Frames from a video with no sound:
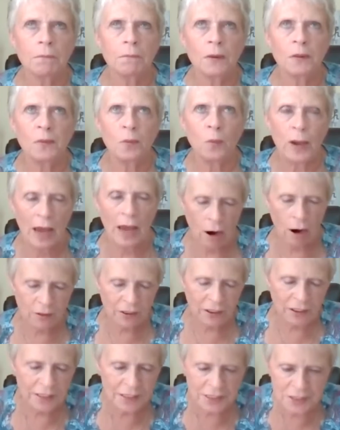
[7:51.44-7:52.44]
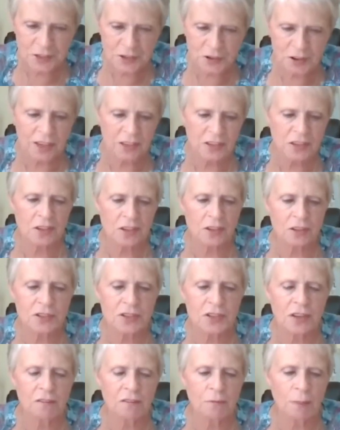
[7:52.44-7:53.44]
we are industry
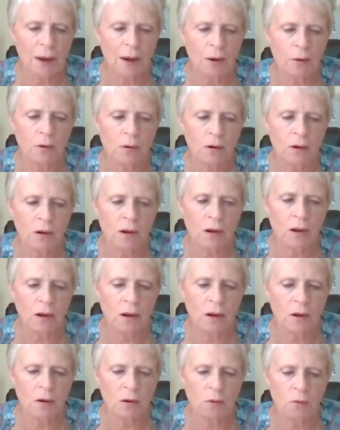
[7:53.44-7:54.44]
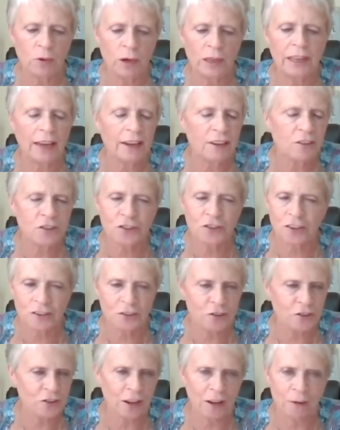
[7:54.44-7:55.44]
exclusive, but
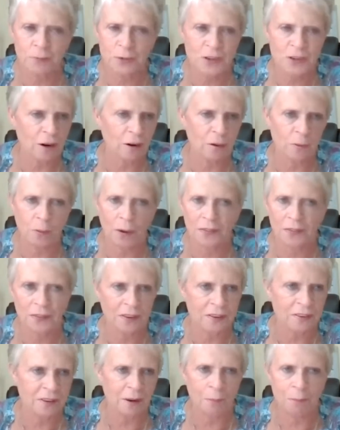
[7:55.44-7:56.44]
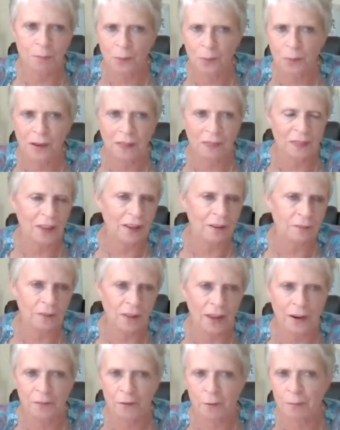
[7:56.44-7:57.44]
relationships are what the number one thing
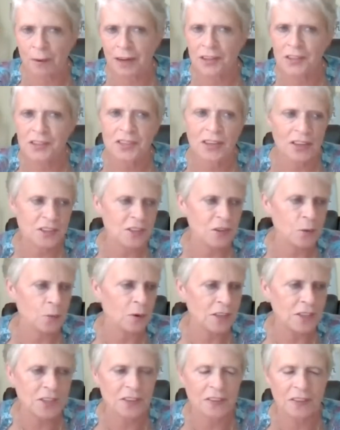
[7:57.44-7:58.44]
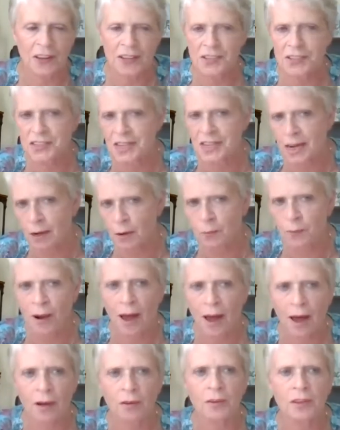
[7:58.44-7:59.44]
that everybody says. The reason they stay
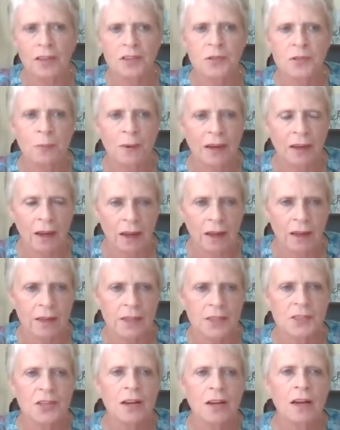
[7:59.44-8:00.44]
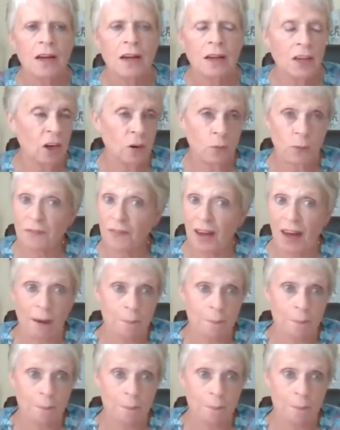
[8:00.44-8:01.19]
around is because, we've got